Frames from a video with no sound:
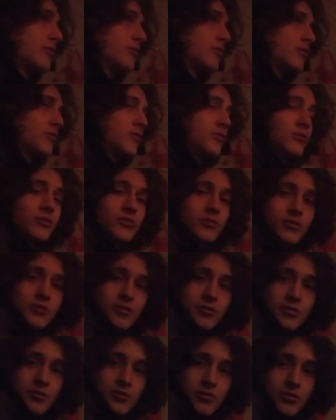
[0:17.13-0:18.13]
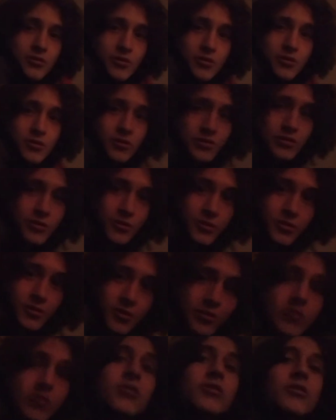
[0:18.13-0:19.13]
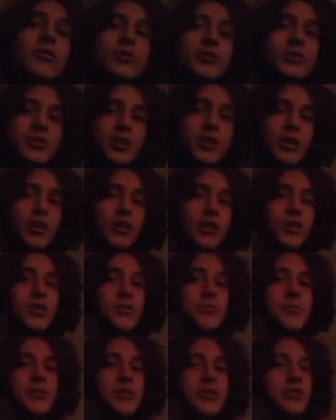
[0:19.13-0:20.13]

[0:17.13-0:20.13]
If that's the case, if they go out, because um,